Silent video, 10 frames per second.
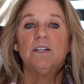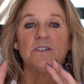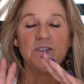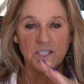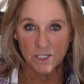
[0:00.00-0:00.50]

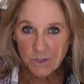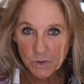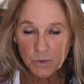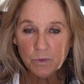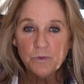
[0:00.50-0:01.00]
Stay
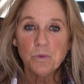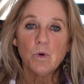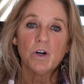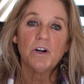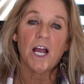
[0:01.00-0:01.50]
tuned
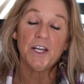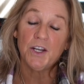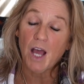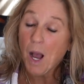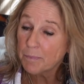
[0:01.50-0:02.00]
for
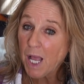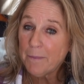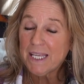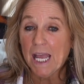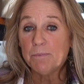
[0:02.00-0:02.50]
an
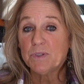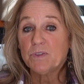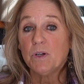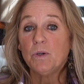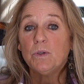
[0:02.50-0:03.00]
upcoming
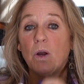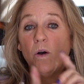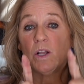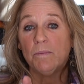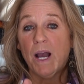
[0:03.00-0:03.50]
episode
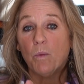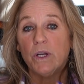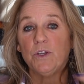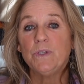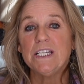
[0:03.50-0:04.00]
all about
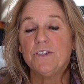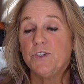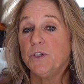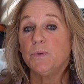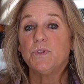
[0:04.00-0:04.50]
what you need to
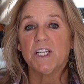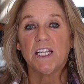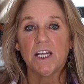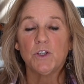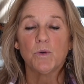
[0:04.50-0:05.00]
do to
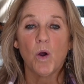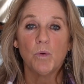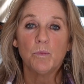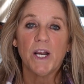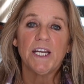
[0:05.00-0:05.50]
get your
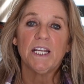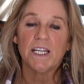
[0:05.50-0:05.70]
home ready.